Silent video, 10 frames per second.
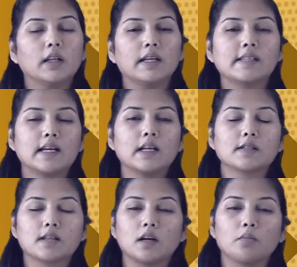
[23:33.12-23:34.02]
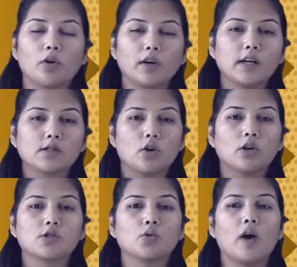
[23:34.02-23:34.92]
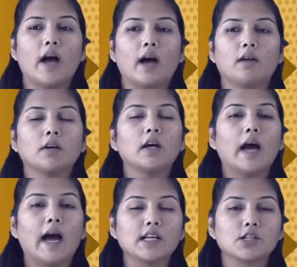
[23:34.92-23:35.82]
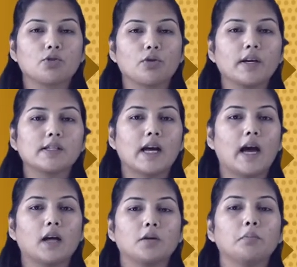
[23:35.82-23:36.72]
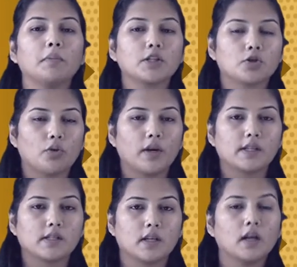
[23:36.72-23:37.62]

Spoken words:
These celestial bodies also have asteroids and meteoroids,